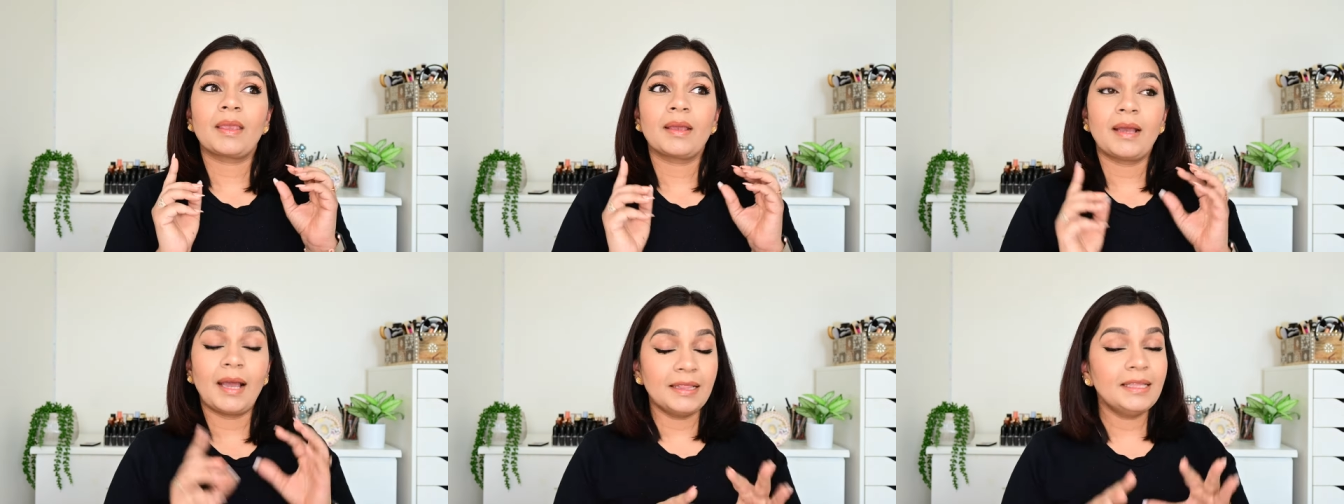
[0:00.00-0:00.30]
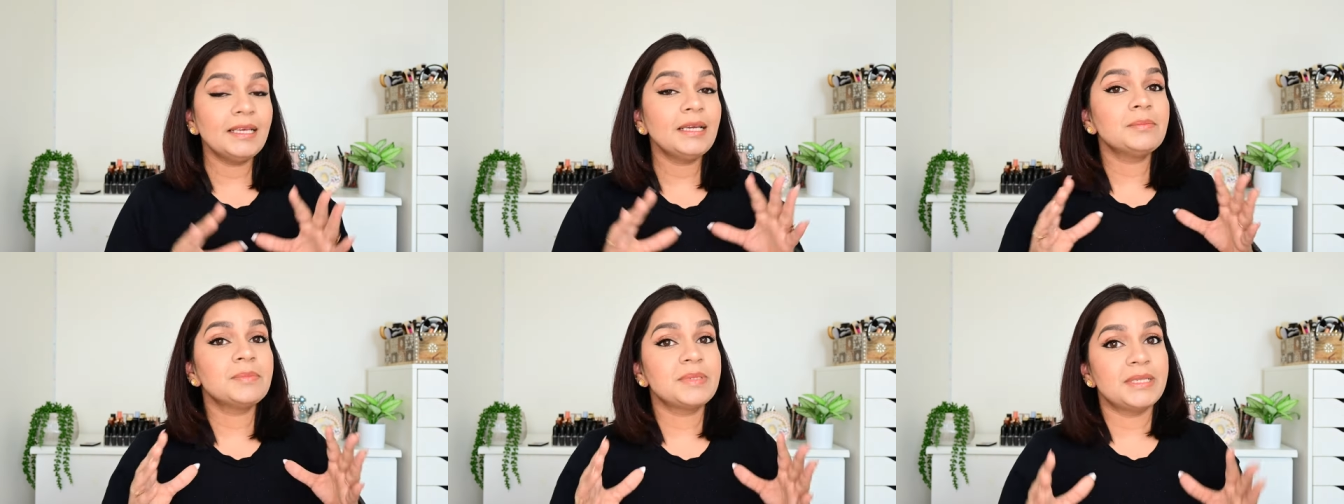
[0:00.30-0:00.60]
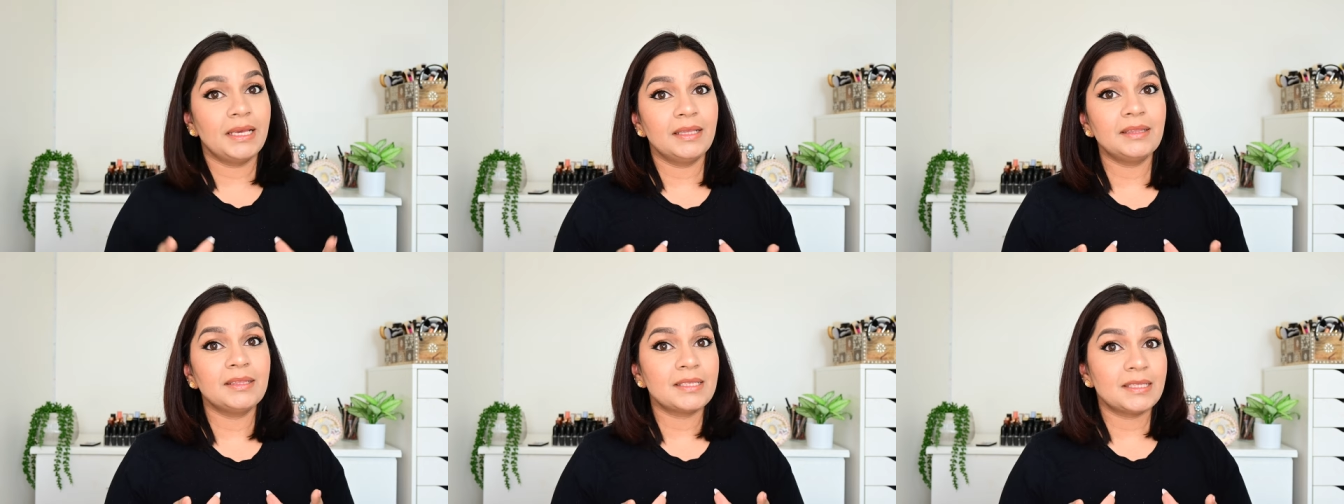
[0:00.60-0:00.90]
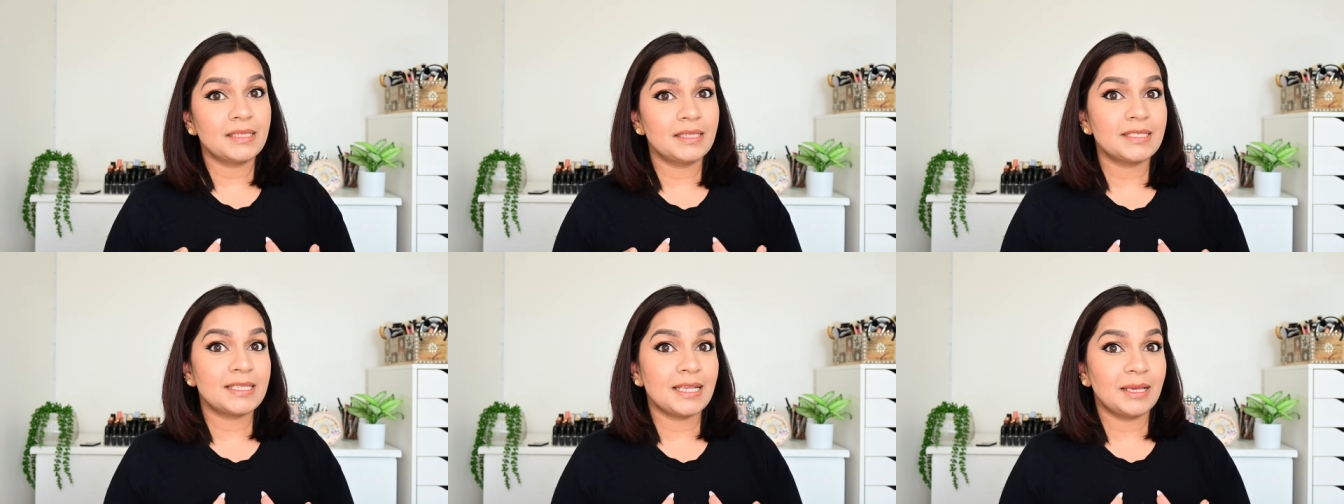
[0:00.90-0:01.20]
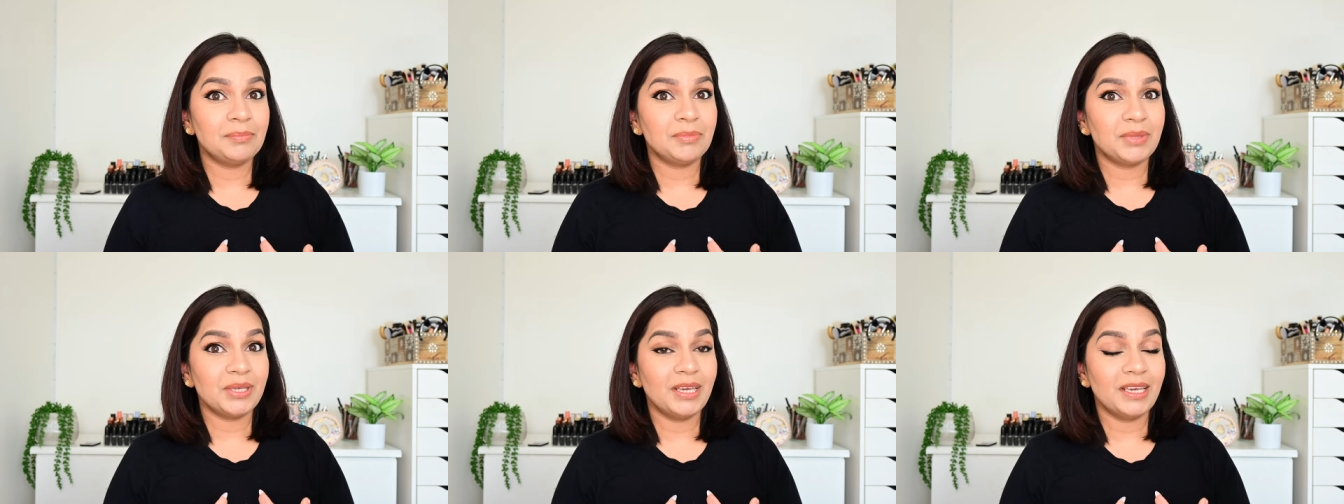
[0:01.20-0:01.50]
I think I'm saying the
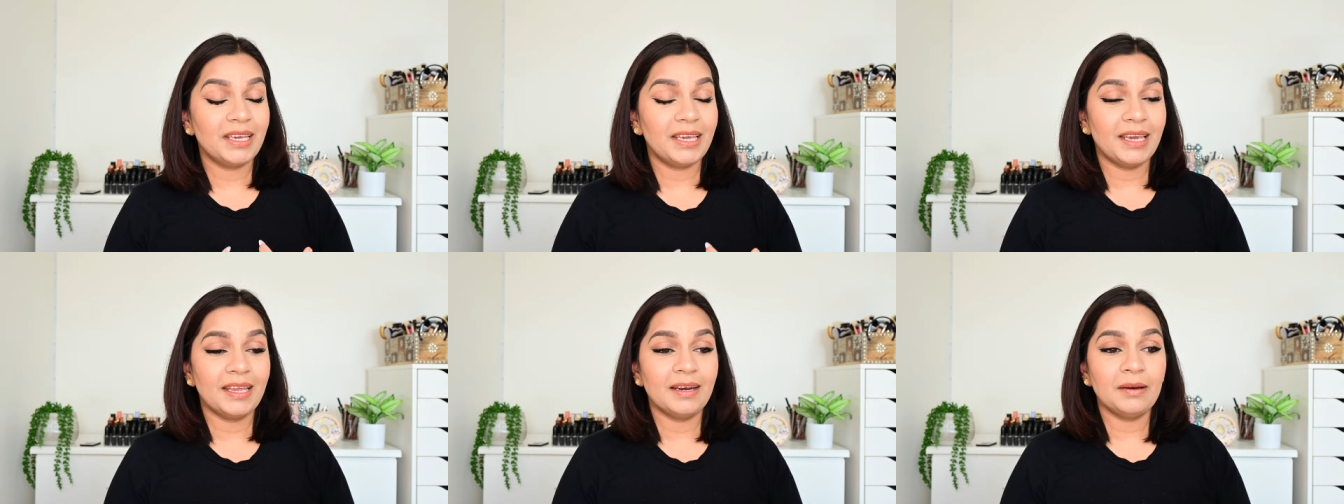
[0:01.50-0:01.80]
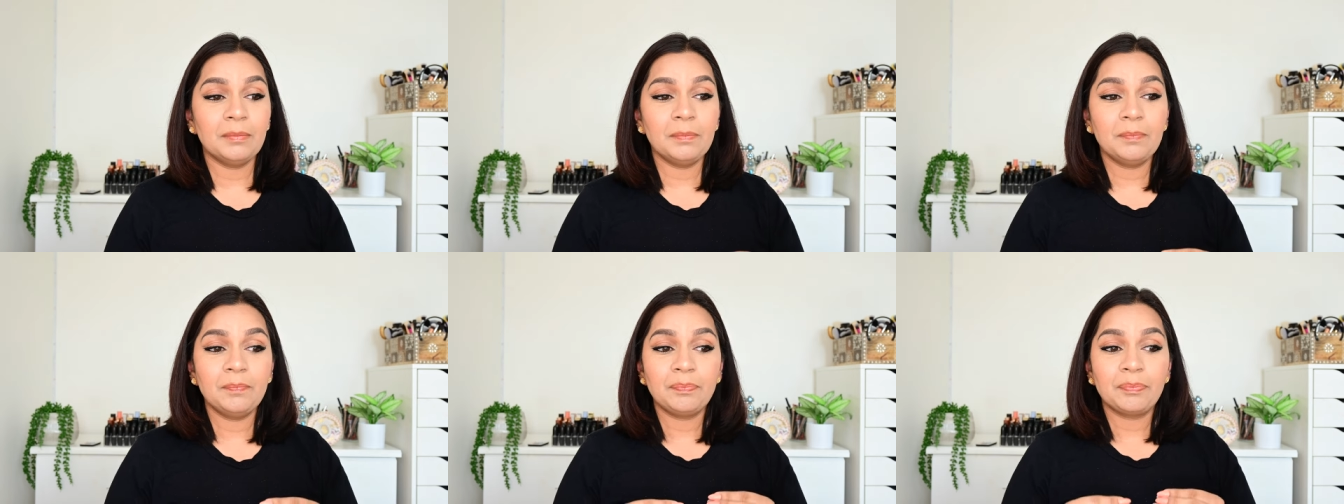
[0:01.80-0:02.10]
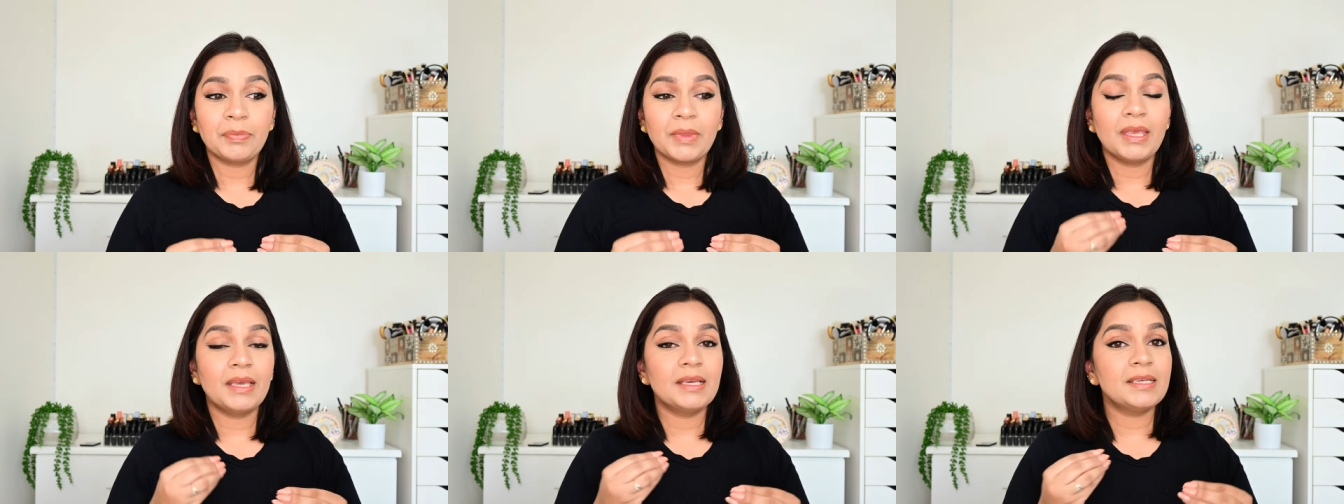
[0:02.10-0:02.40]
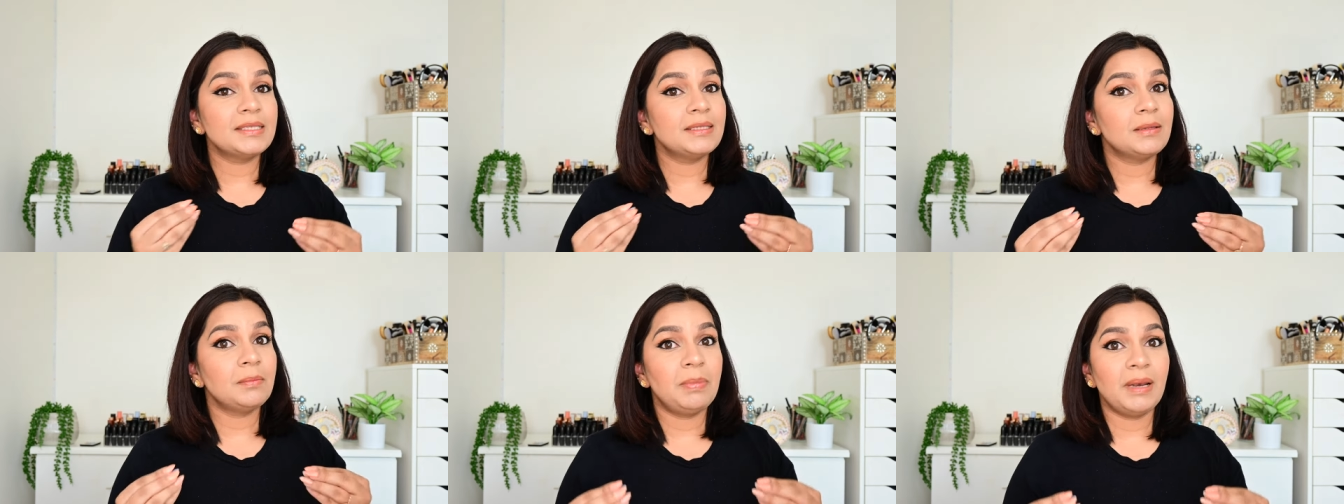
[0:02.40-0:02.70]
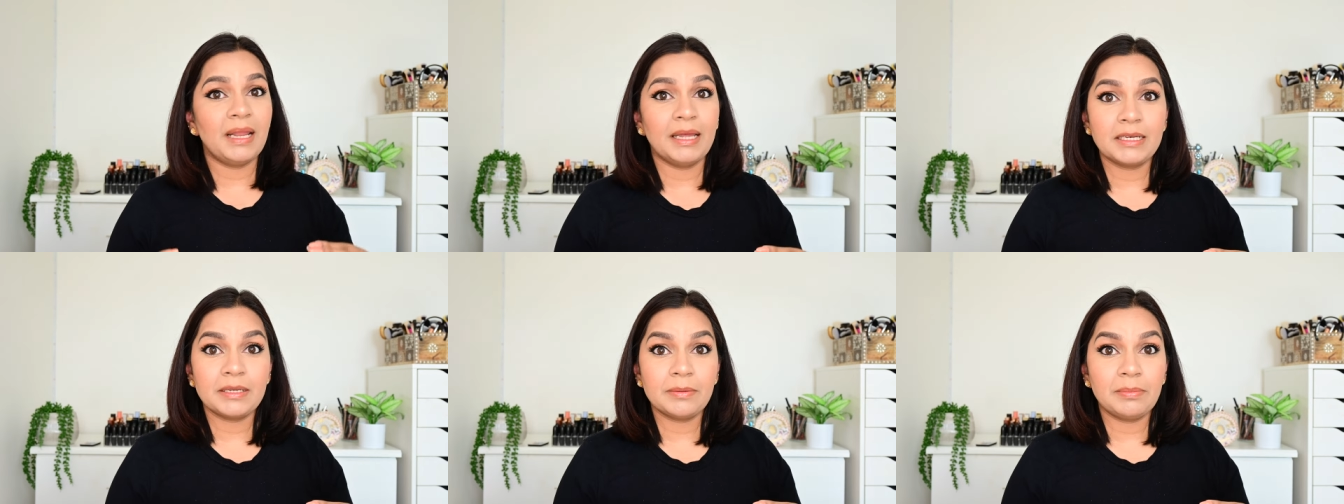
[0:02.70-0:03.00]
same thing again, is the
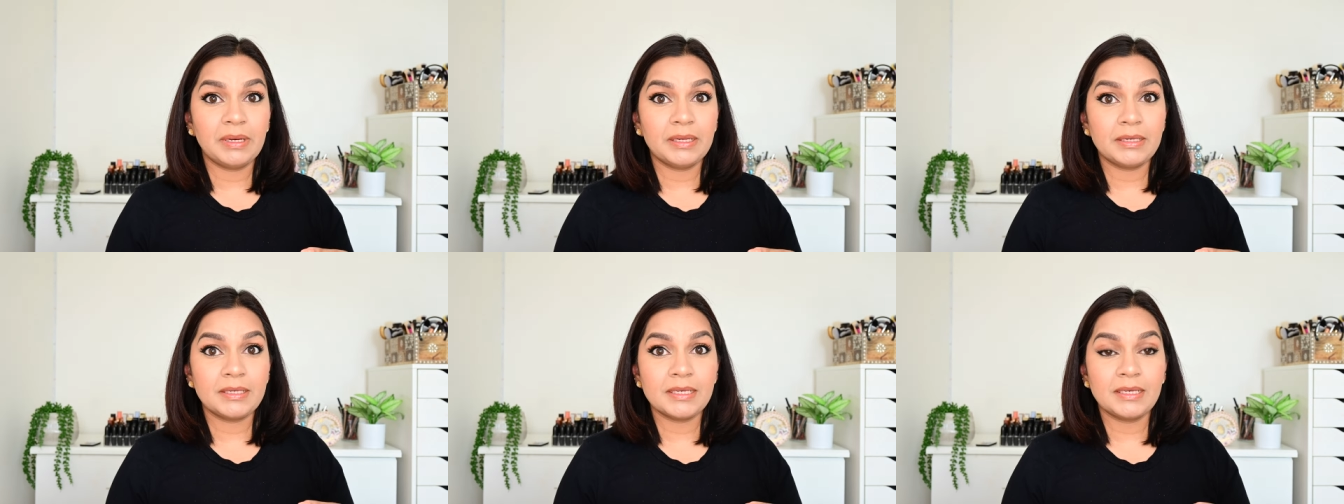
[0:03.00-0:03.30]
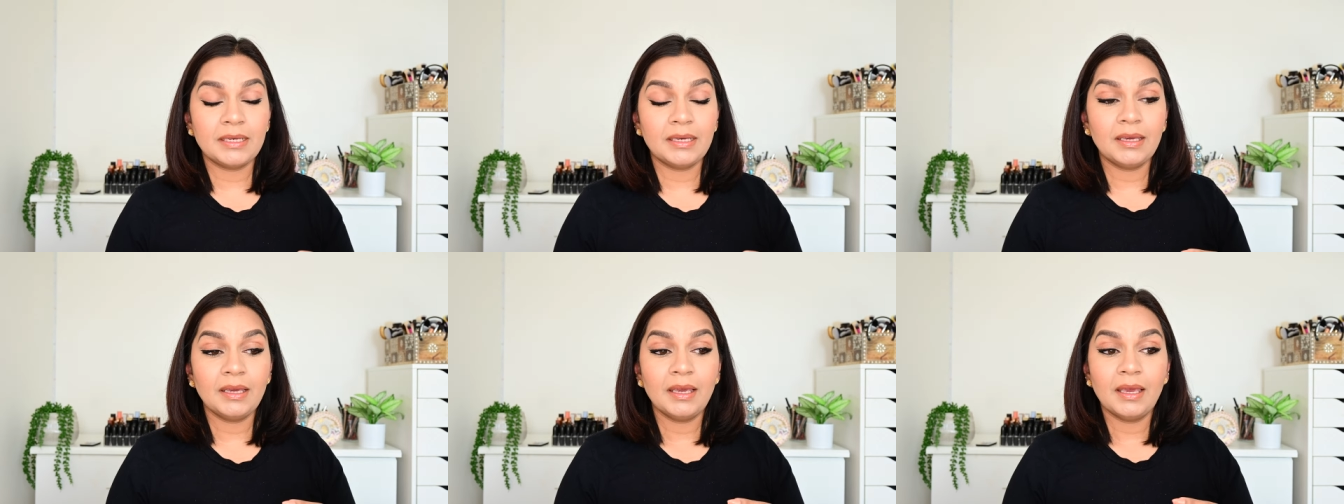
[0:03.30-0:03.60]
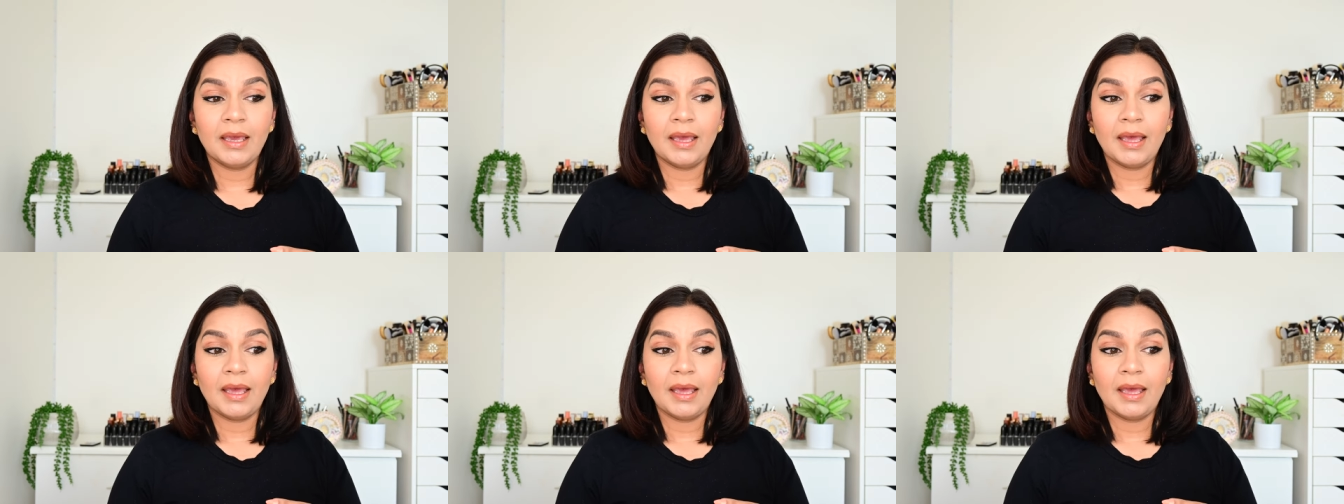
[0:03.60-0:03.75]
blendability.